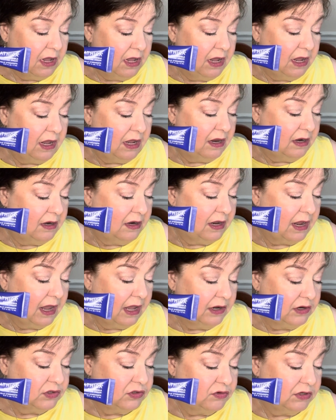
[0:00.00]
And
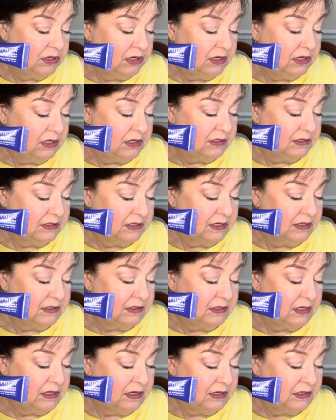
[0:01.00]
actually it says
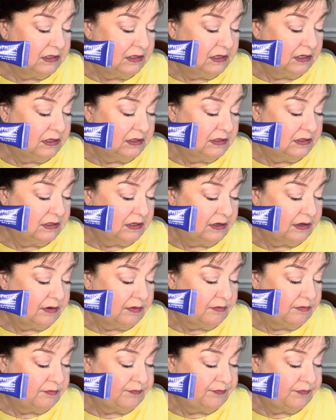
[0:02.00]
that it's,
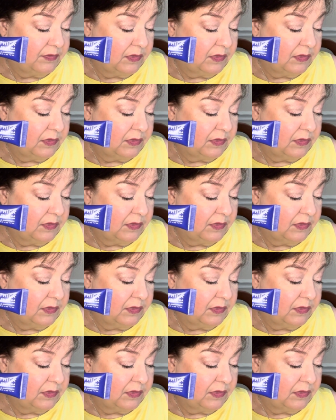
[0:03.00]
um,